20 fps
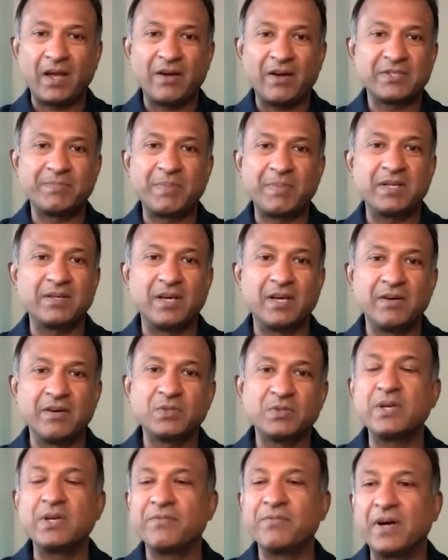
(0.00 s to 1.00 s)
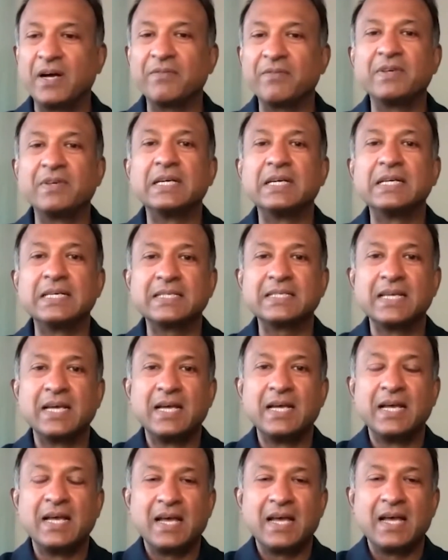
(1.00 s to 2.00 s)
I've spent over 25
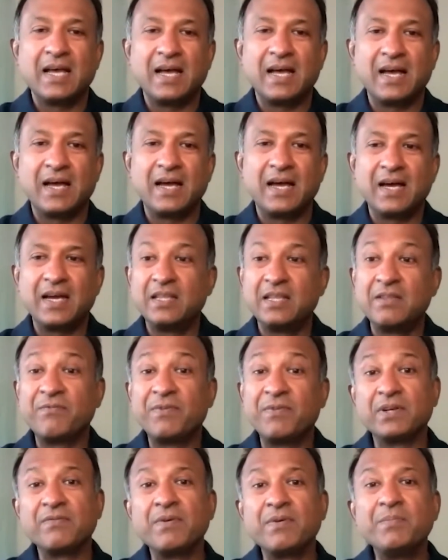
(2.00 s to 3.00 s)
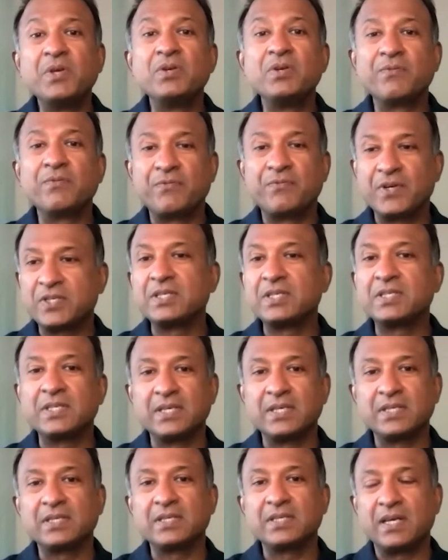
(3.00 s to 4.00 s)
years in the field of immune
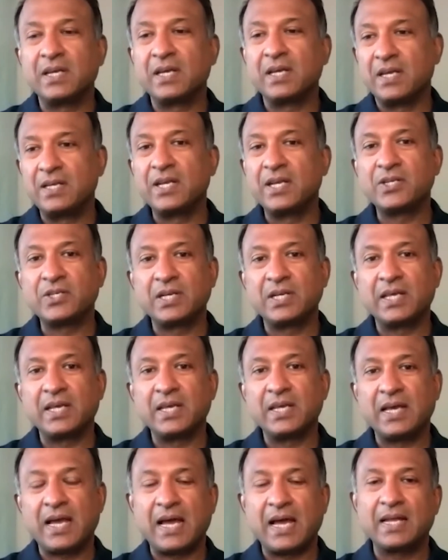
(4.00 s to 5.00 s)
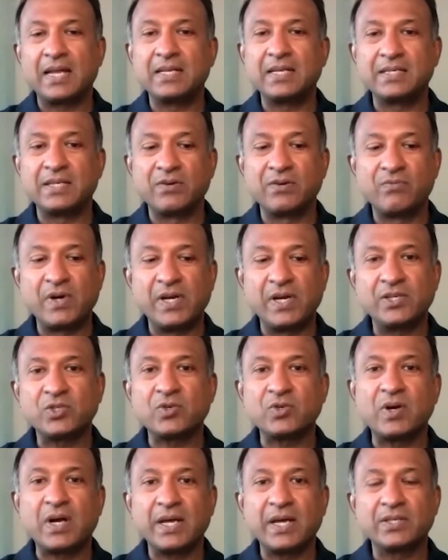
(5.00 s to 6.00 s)
deficiencies initially, and really
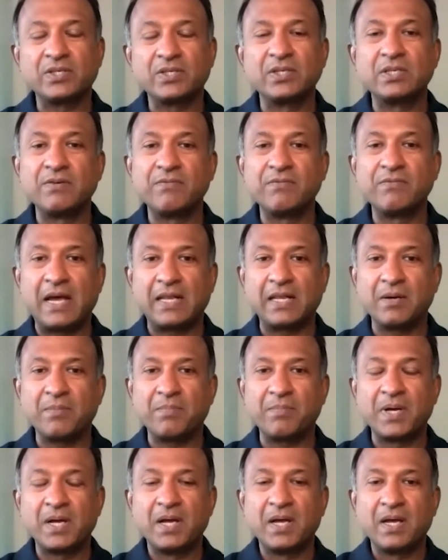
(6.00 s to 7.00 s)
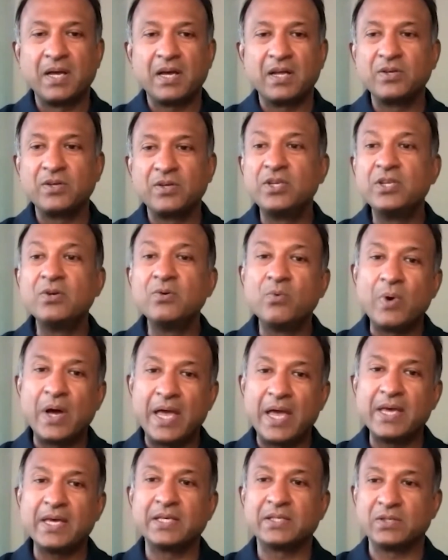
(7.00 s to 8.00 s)
trying to develop new
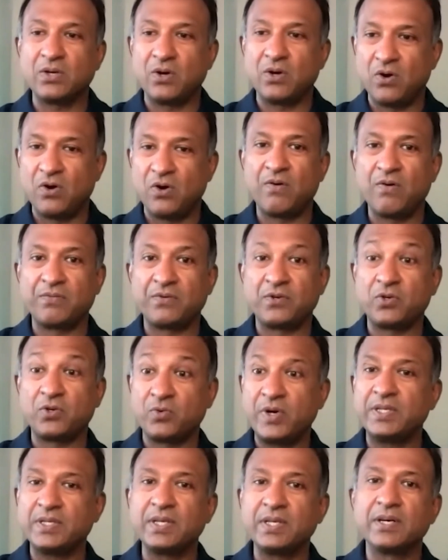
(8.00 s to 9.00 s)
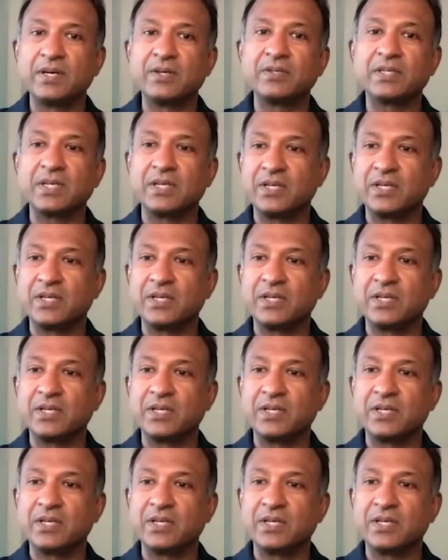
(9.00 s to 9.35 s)
ways of treating those